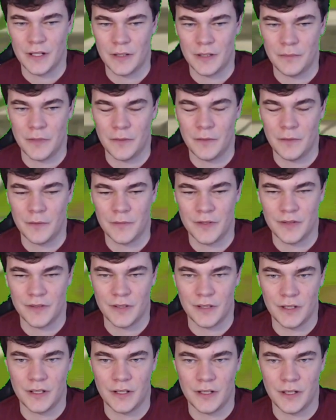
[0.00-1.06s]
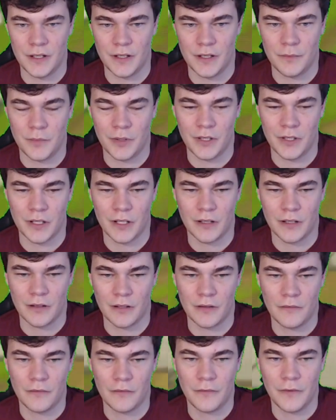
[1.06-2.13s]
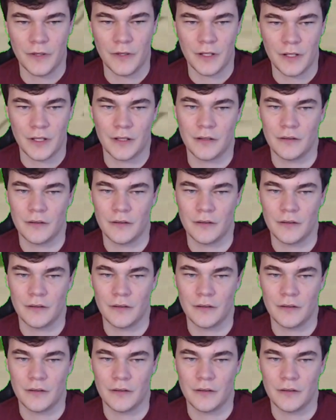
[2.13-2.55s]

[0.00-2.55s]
Maybe I'm just an idiot, but I, I don't feel like